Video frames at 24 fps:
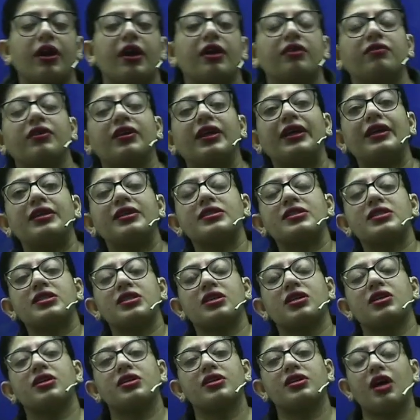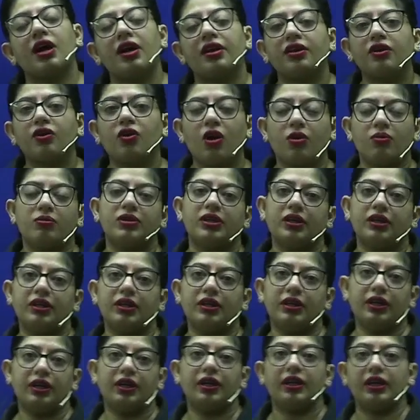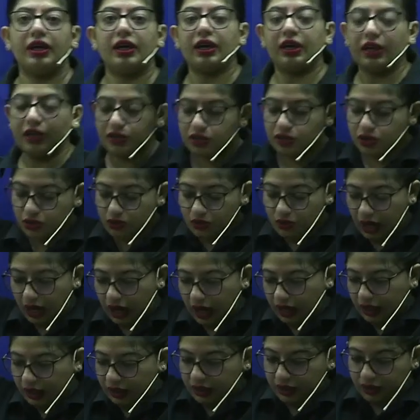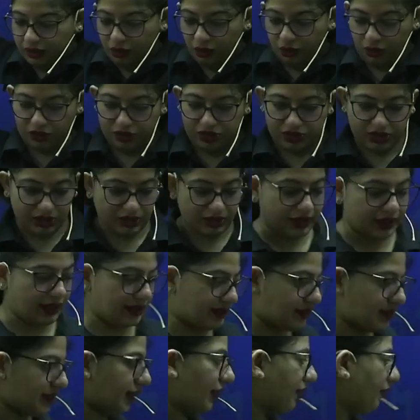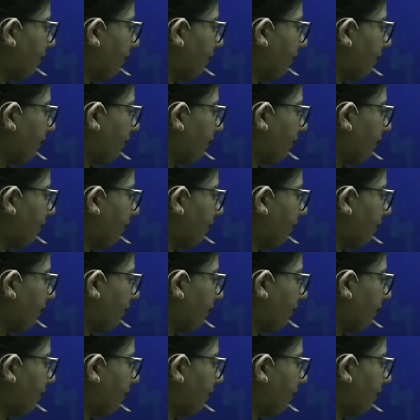we insert our recombinant DNA into our host? Let's see.